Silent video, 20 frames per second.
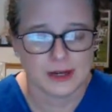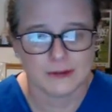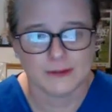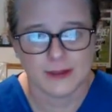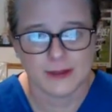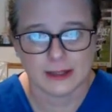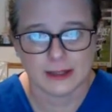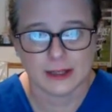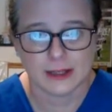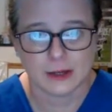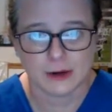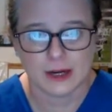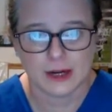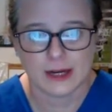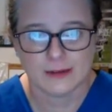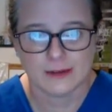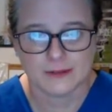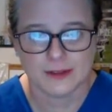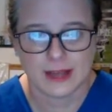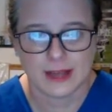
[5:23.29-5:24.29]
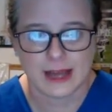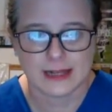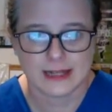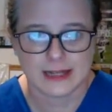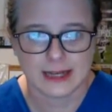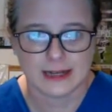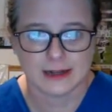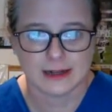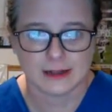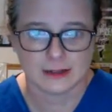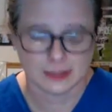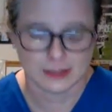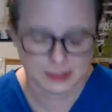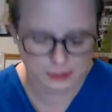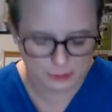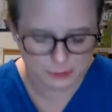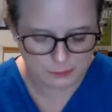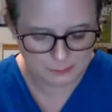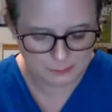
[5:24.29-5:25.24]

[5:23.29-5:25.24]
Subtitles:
failing grade for that day in clinical.